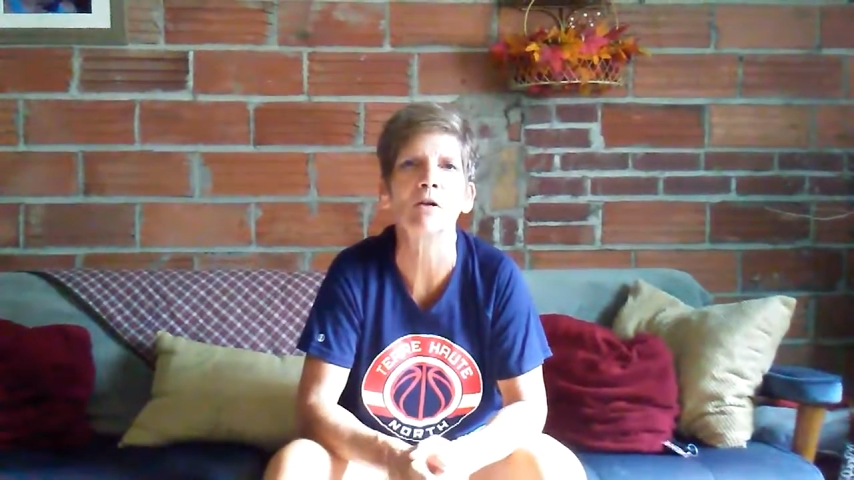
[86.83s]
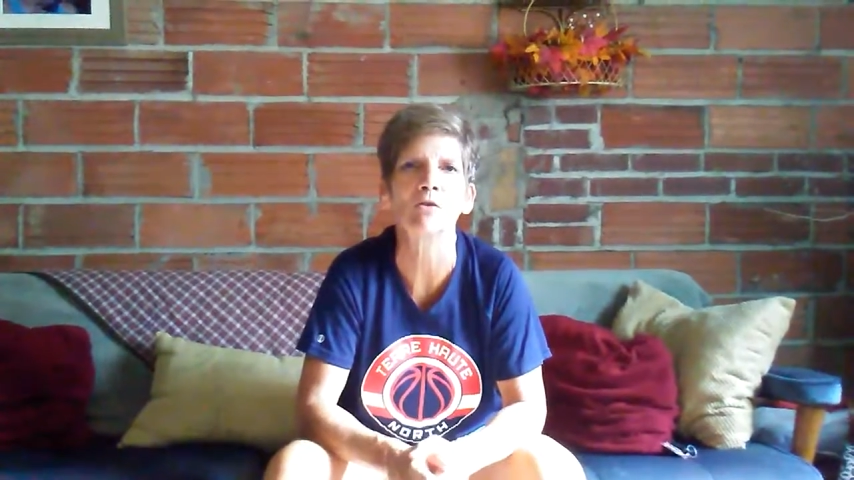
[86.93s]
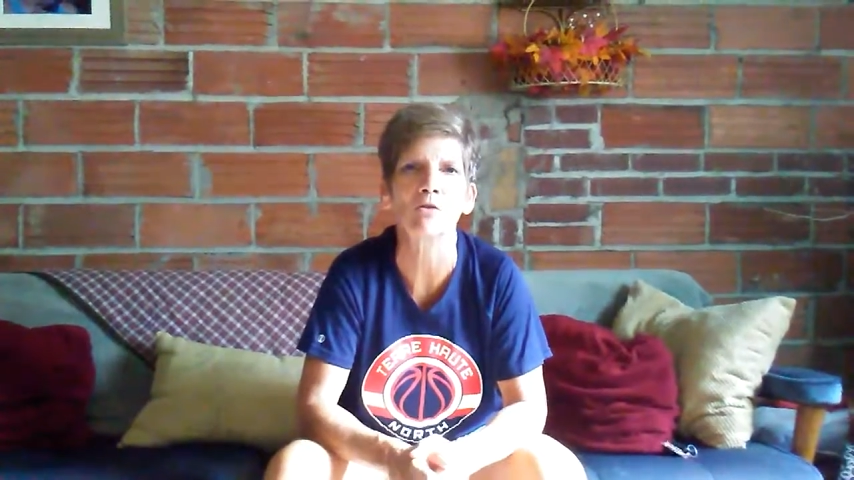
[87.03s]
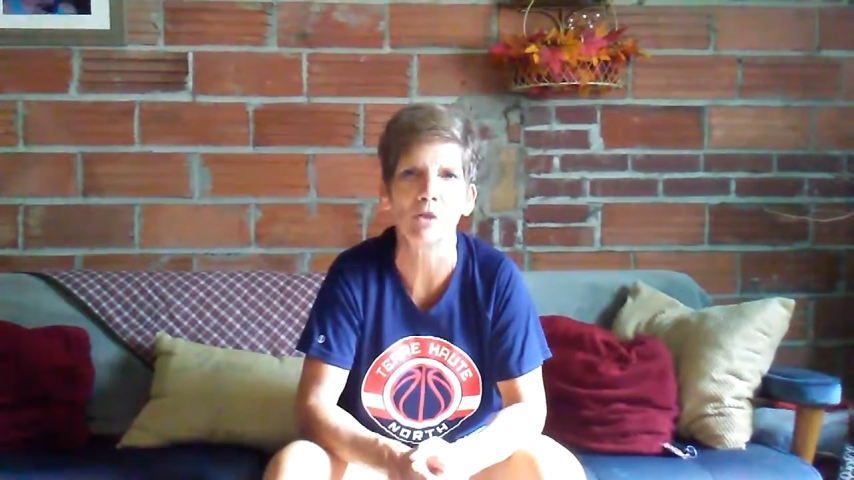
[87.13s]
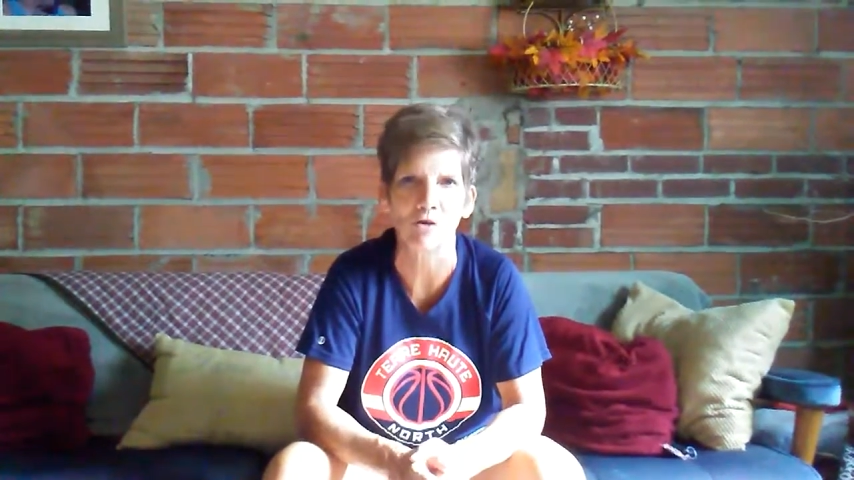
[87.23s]

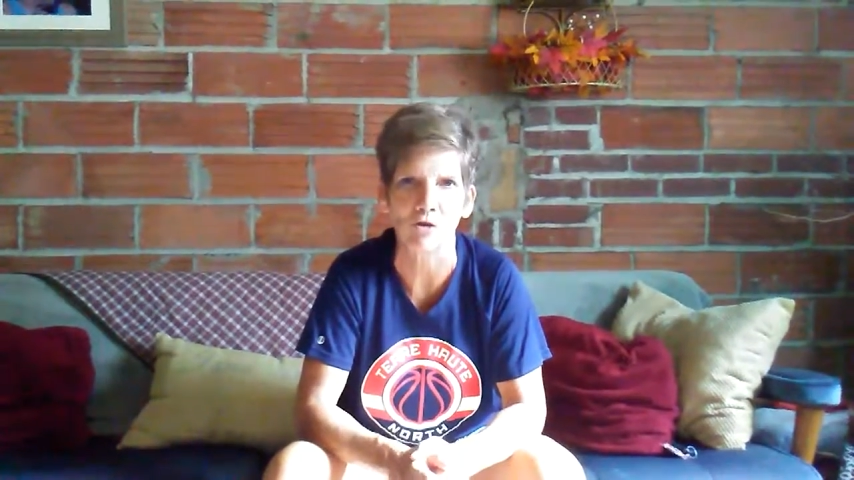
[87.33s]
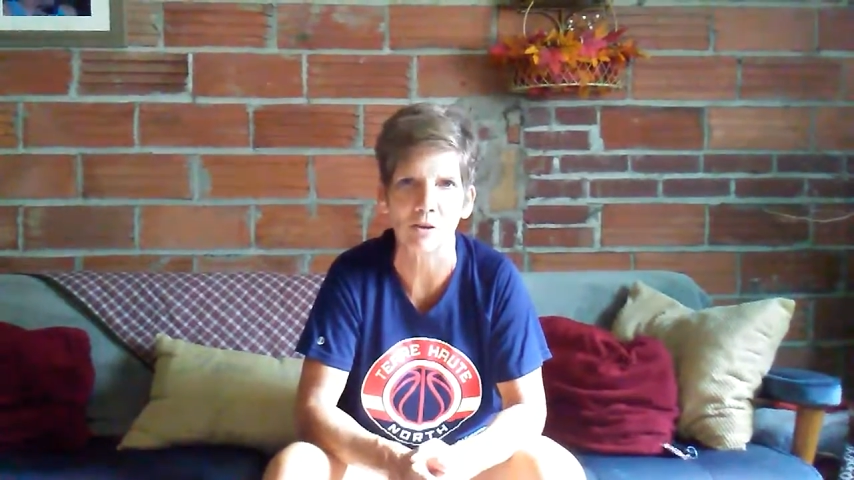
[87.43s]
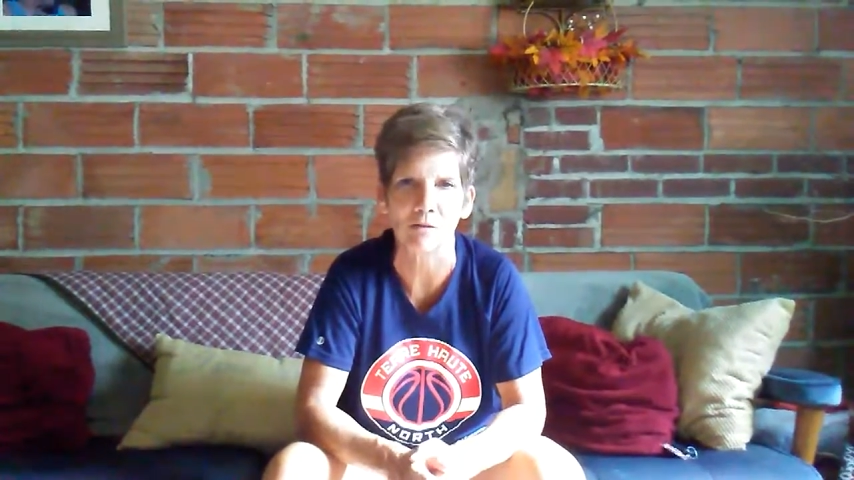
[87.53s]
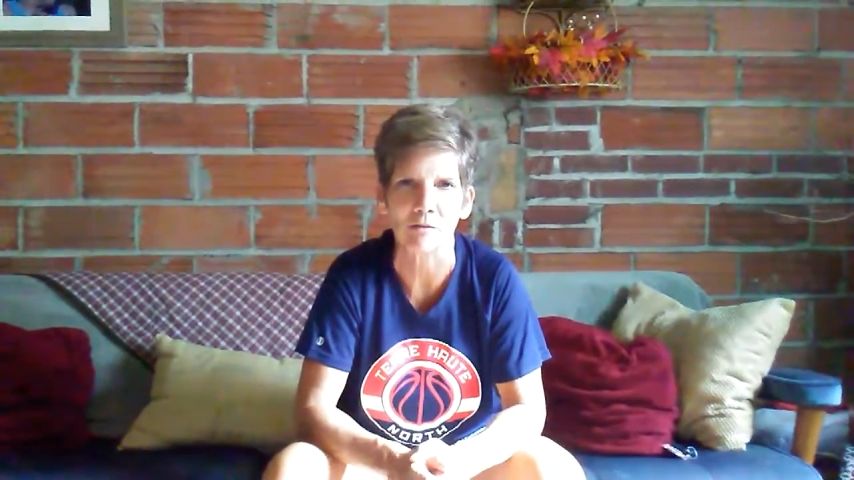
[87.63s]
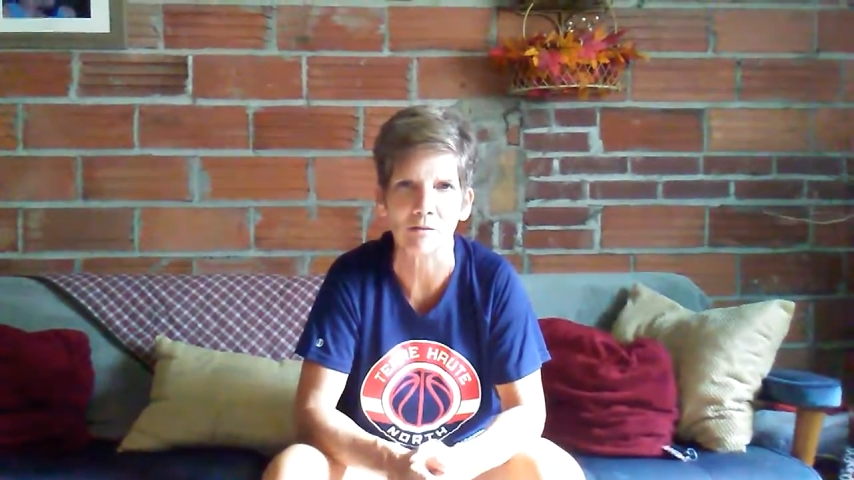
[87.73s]
under tension,
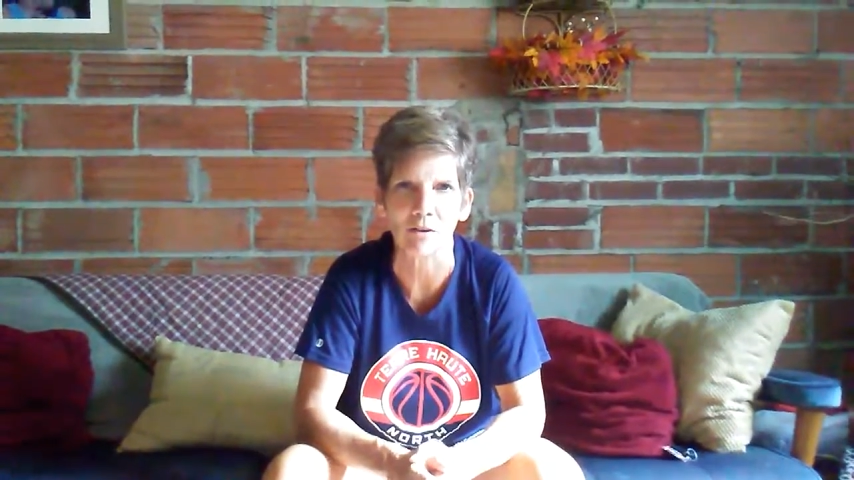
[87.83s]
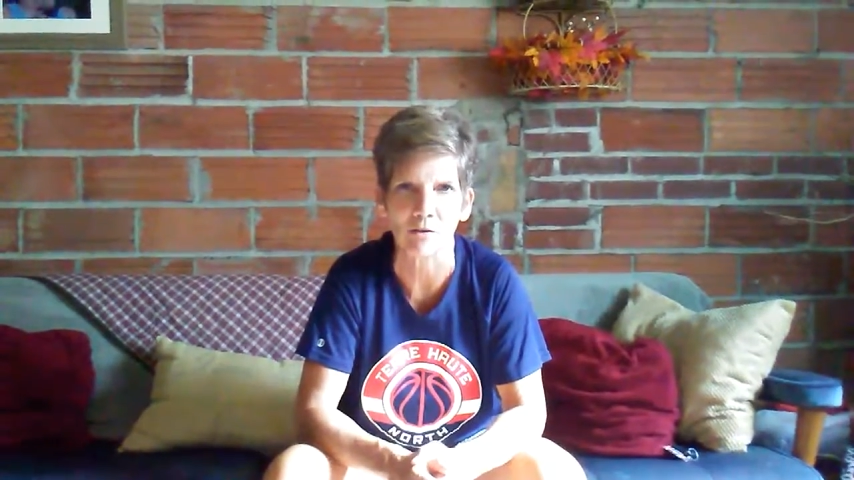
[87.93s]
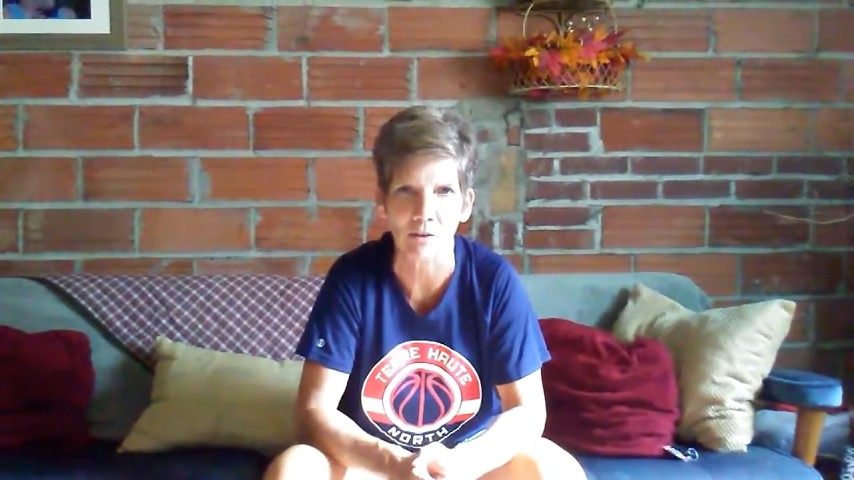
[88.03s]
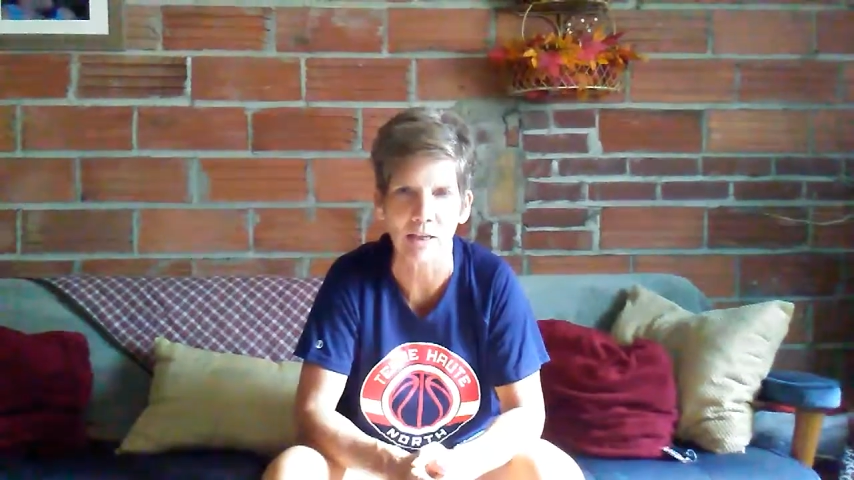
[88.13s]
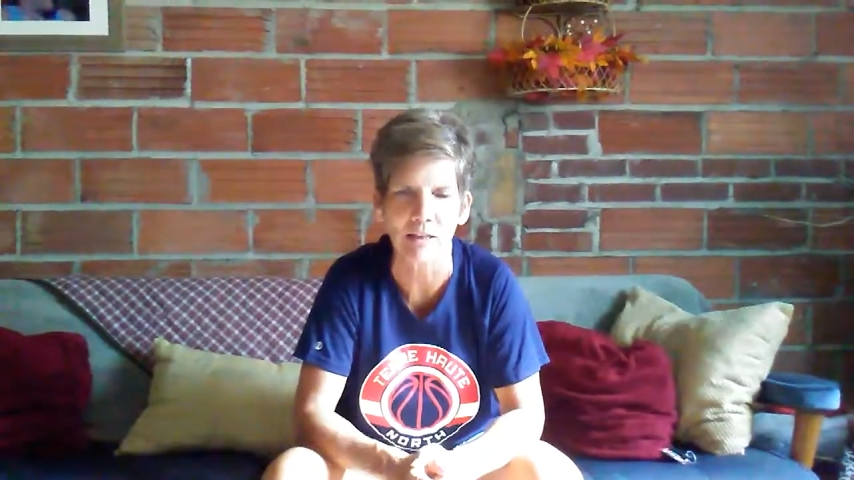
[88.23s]

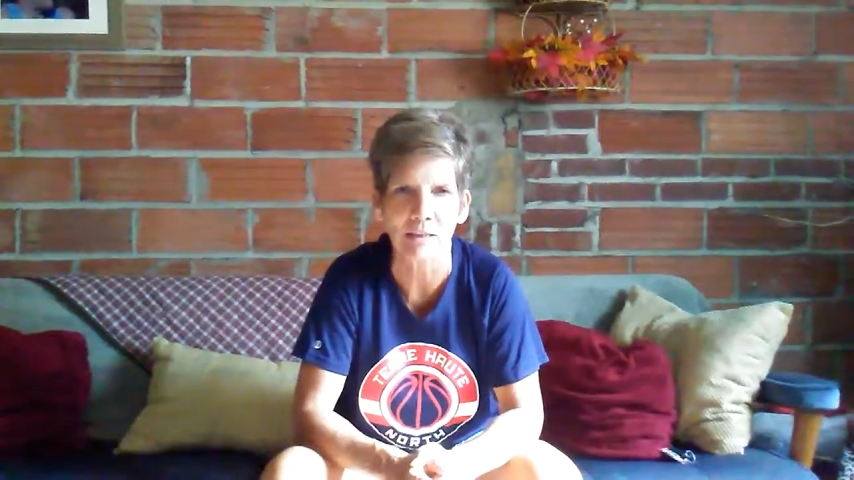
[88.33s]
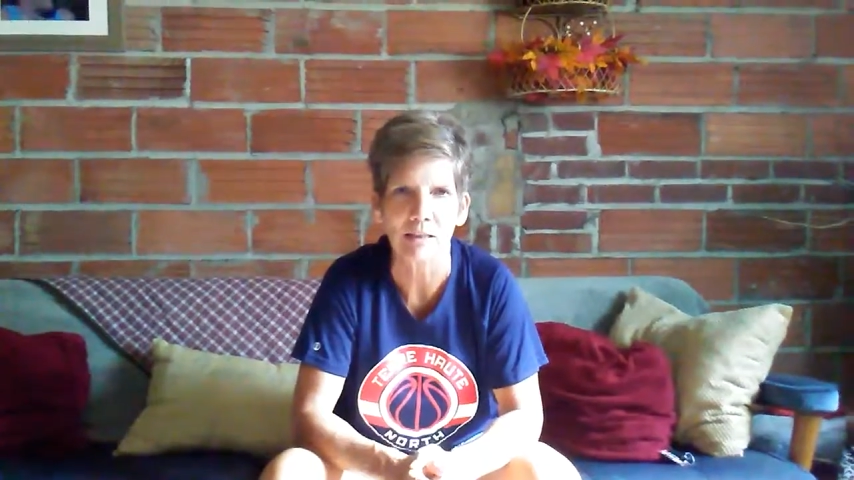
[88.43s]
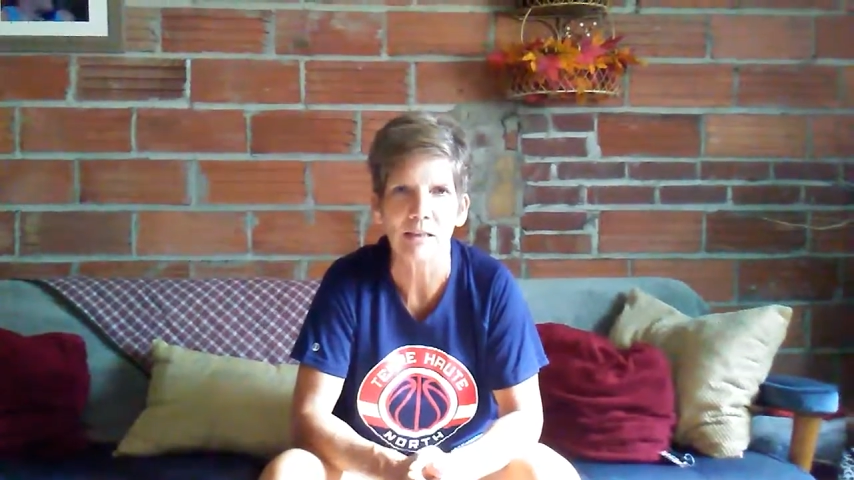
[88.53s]
all right?